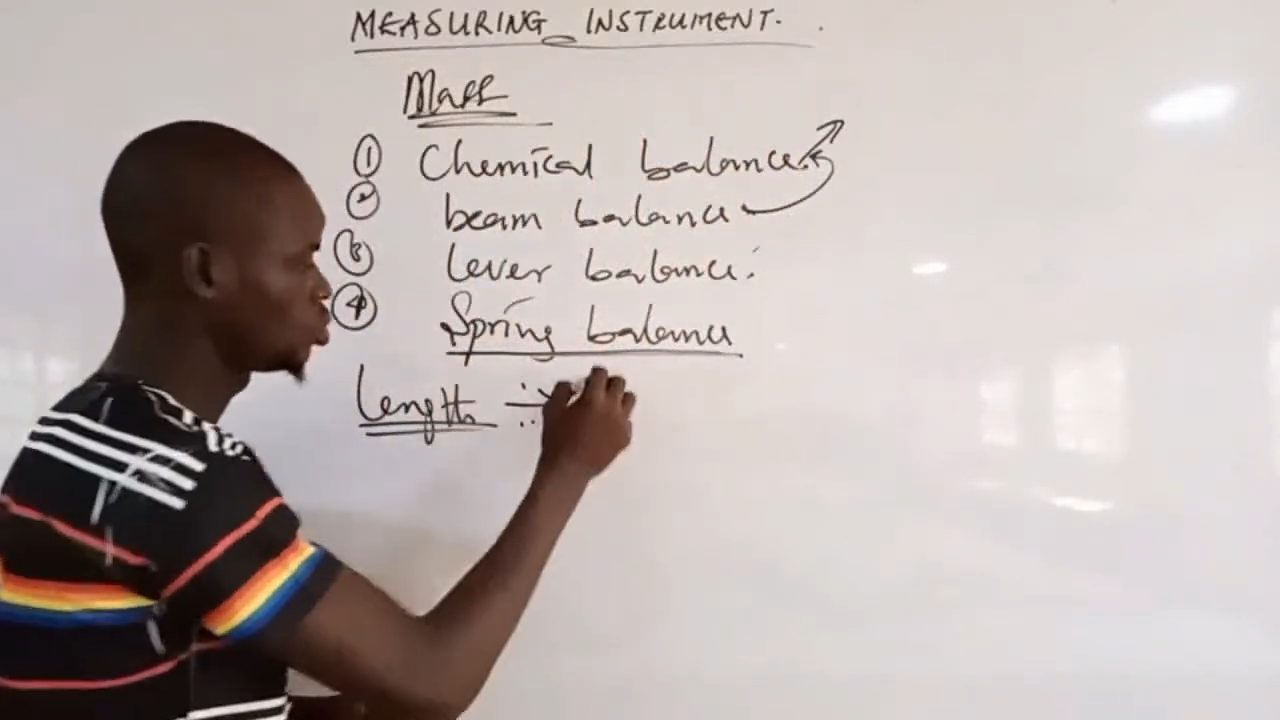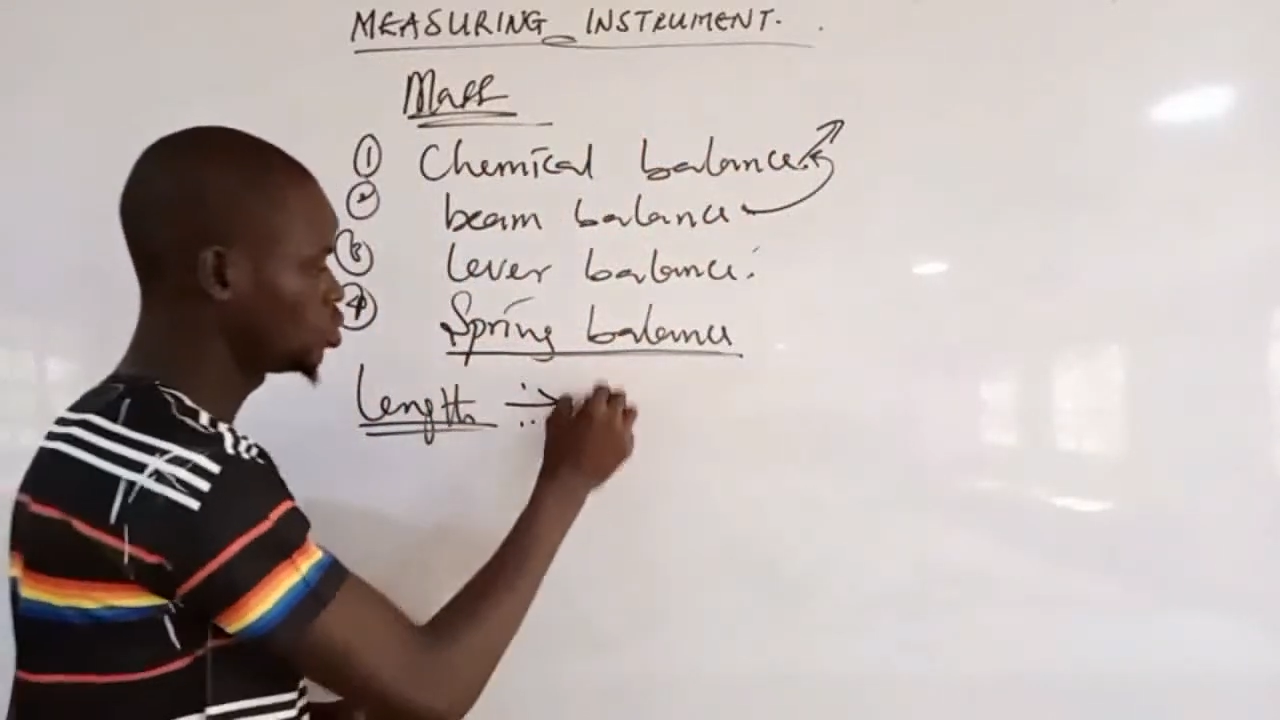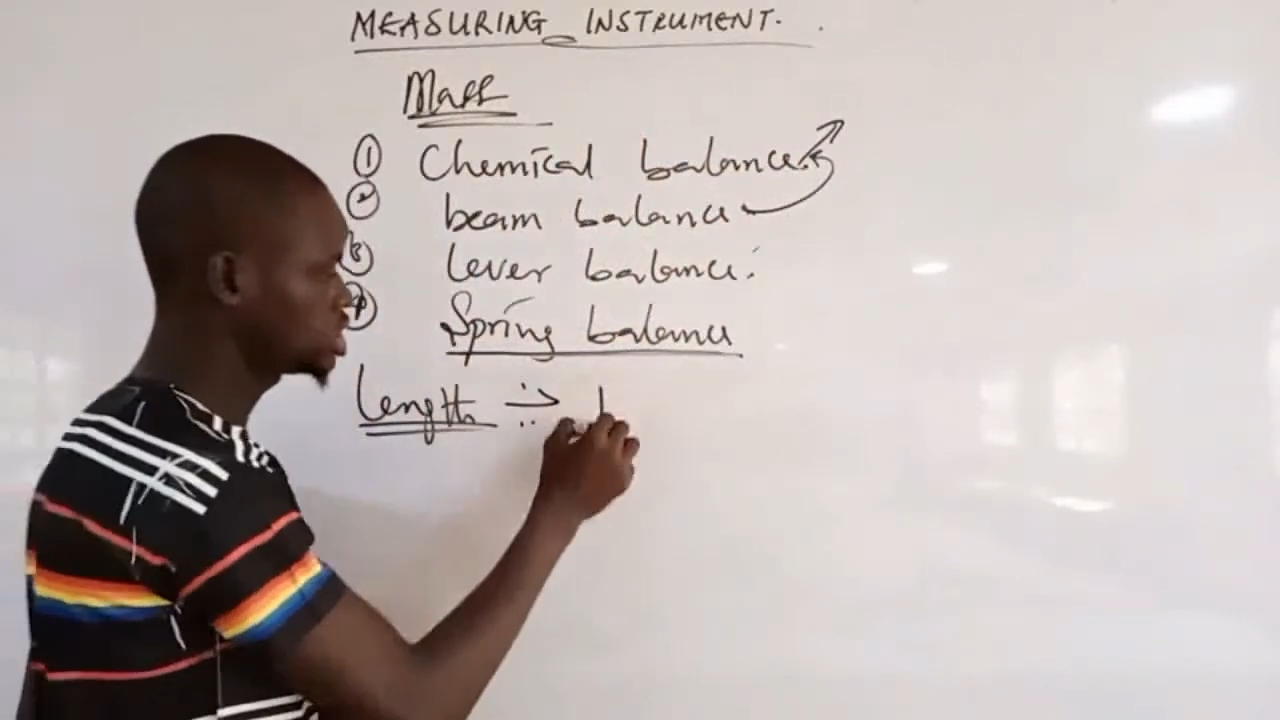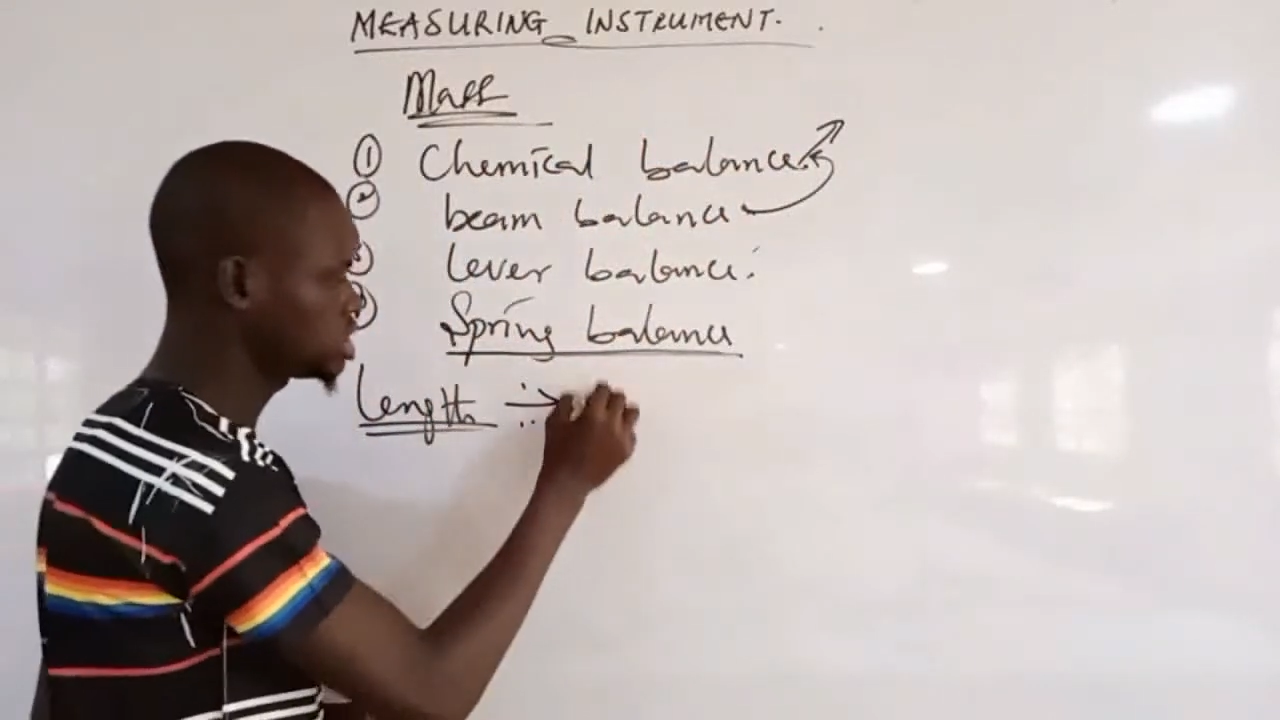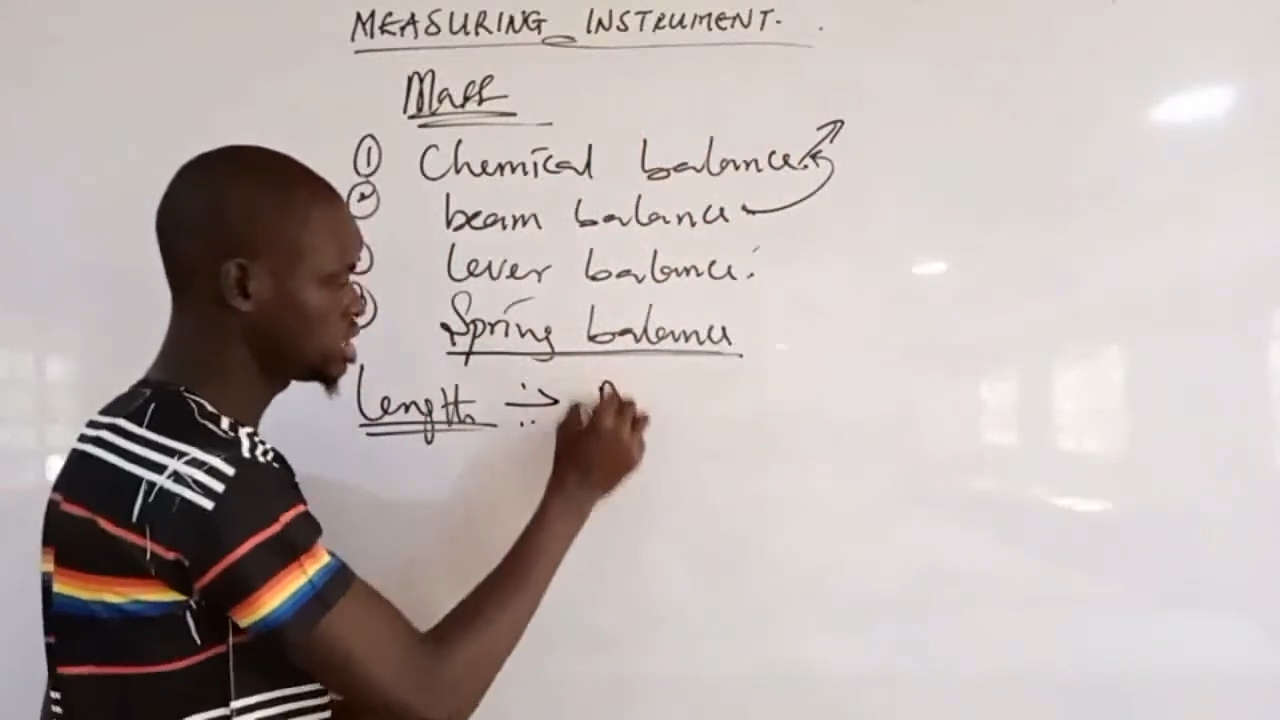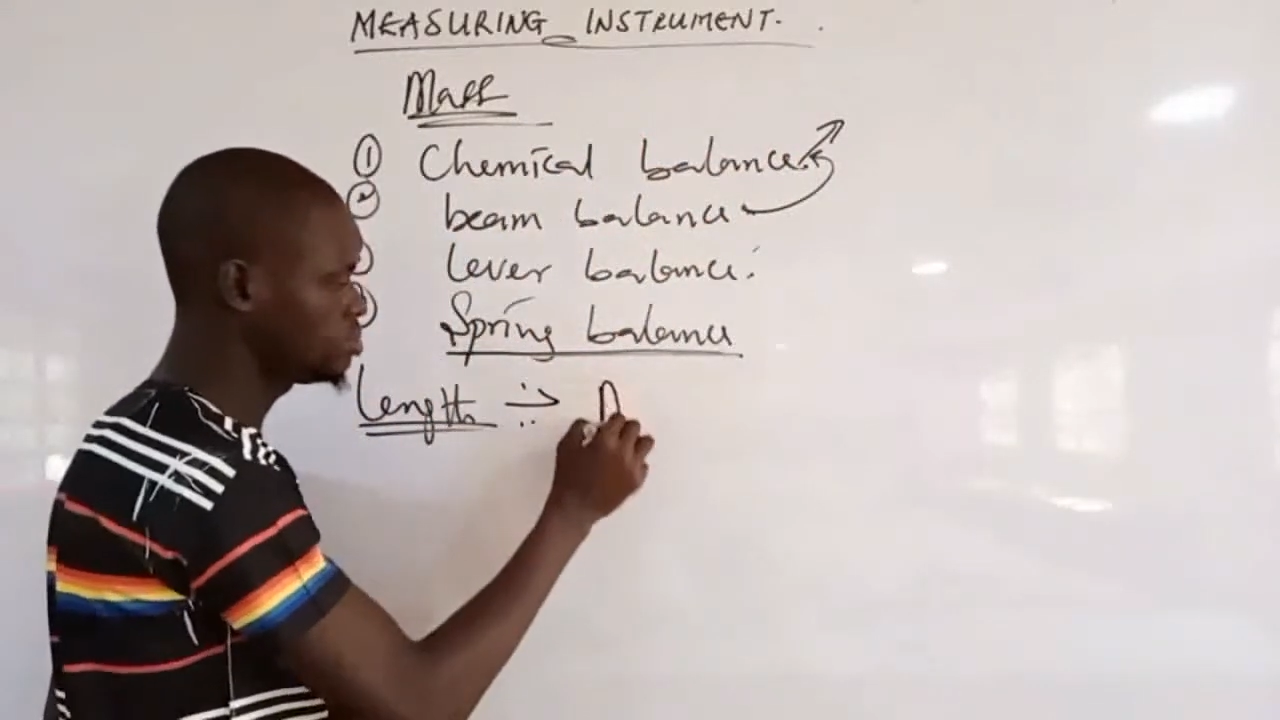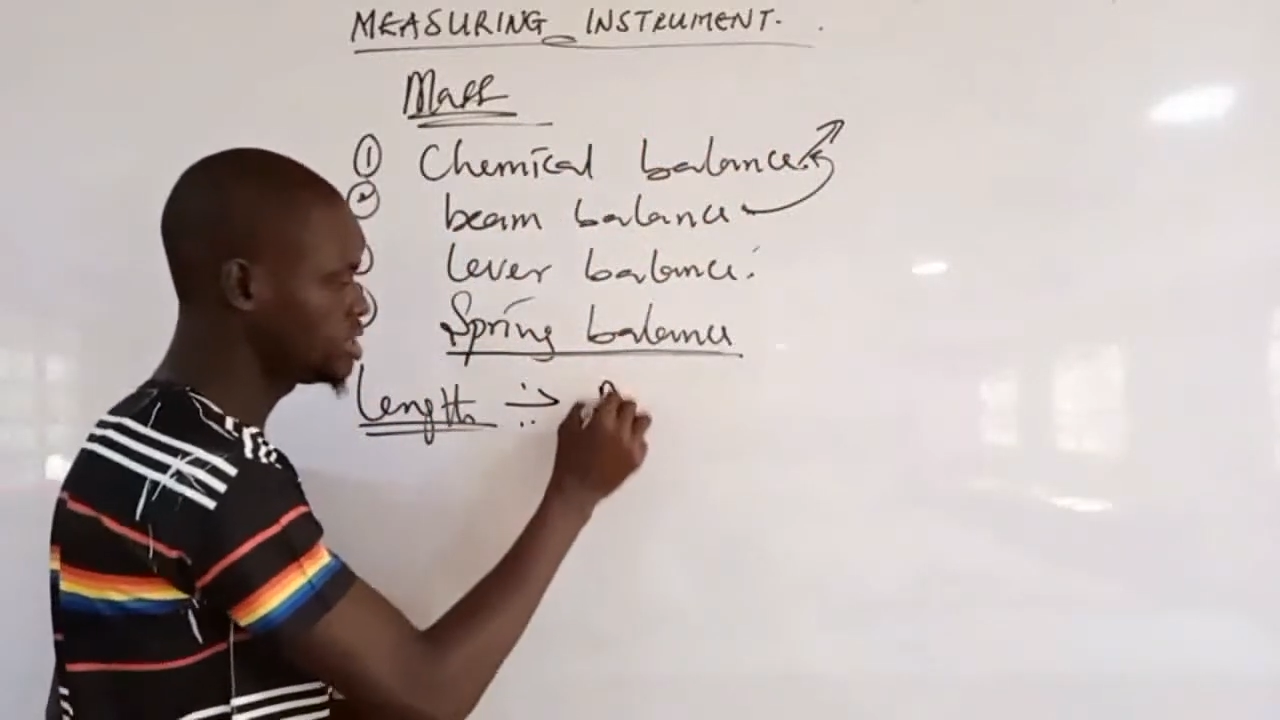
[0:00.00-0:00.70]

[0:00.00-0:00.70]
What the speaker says: which is the